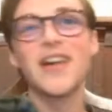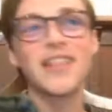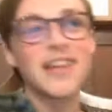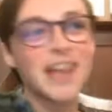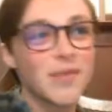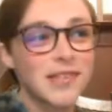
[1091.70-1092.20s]

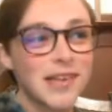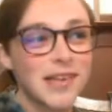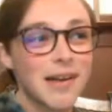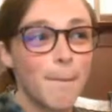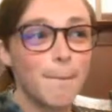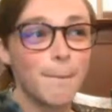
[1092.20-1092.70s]
thought I was
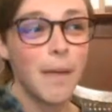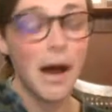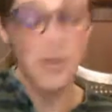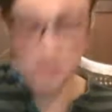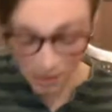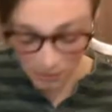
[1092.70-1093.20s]
gonna
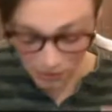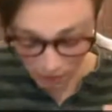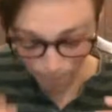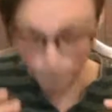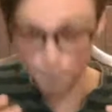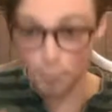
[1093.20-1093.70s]

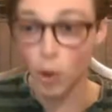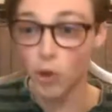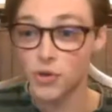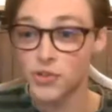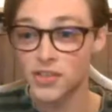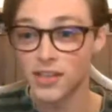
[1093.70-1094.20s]

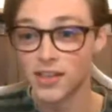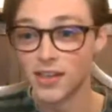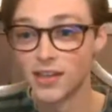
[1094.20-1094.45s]
burst.